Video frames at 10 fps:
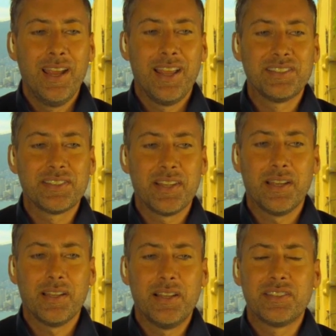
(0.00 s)
It's
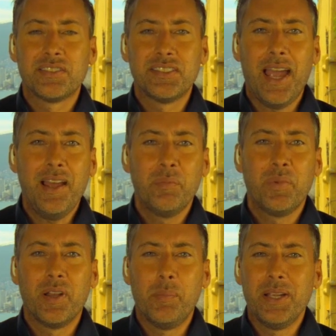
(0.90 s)
sad
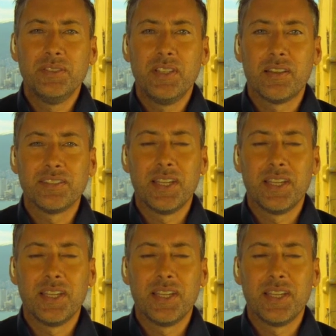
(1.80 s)
but amazing at the